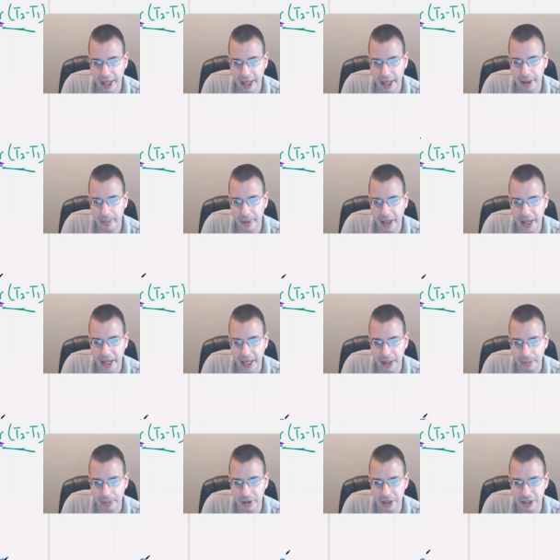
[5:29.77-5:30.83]
MA
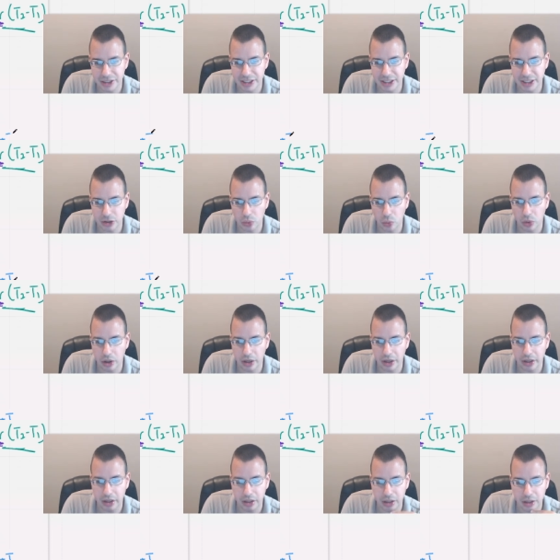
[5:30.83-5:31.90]
plus
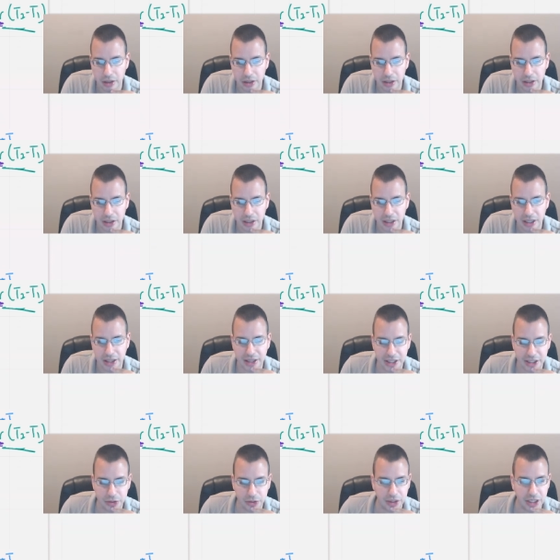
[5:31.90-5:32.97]
T1, and
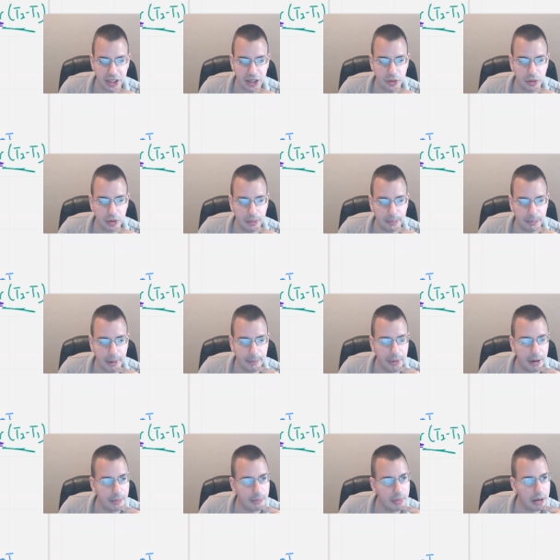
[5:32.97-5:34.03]
this will equal bum
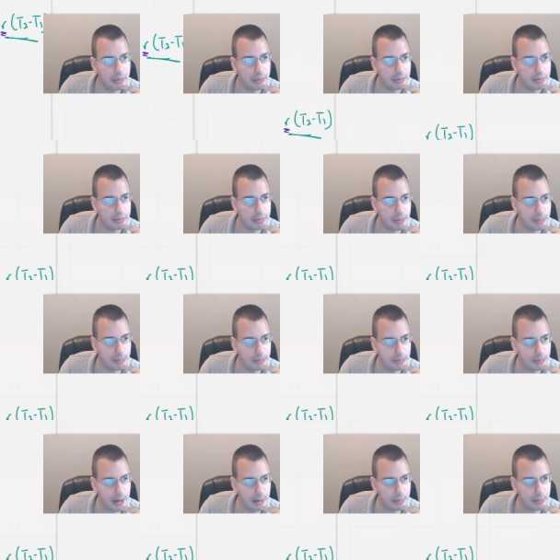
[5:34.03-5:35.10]
bum bum bum
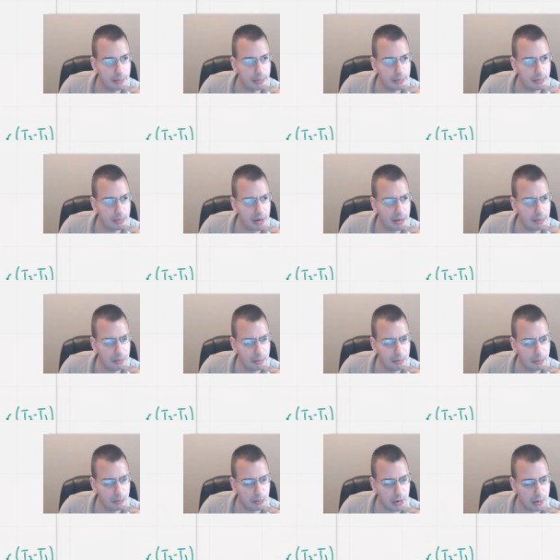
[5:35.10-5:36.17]
bum bum
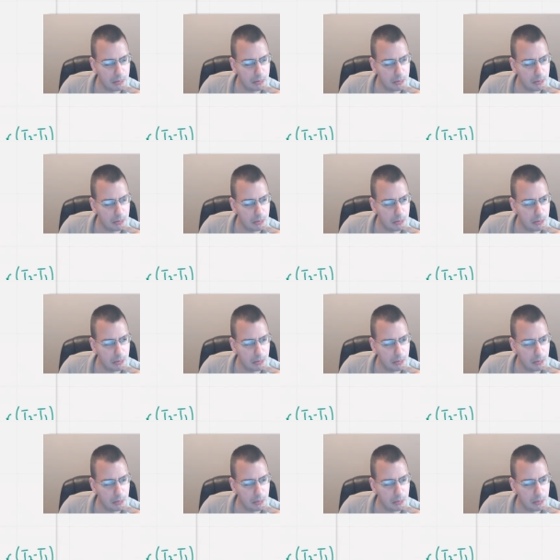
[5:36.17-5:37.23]
bum.
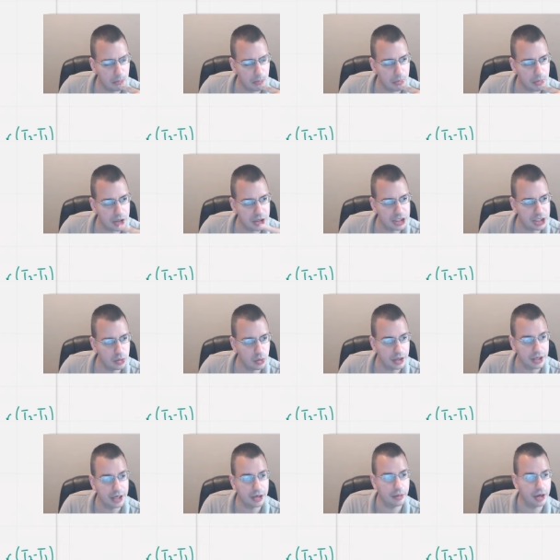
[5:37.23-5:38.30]
T1,
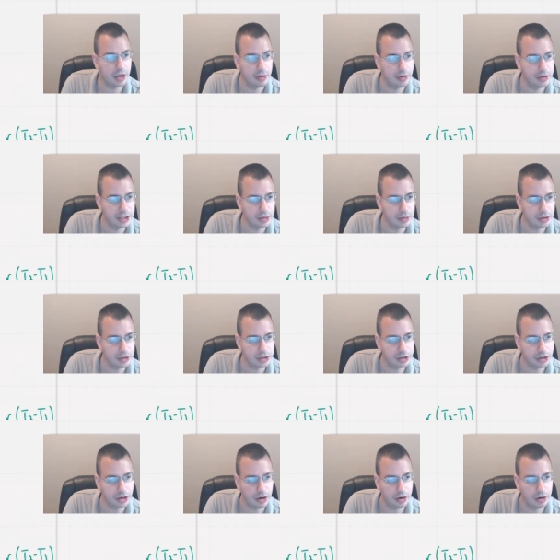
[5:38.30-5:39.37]
here we go, T1,
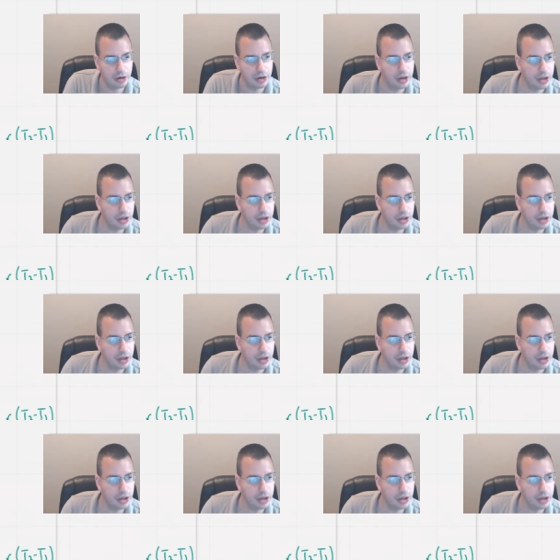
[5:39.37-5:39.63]
good call.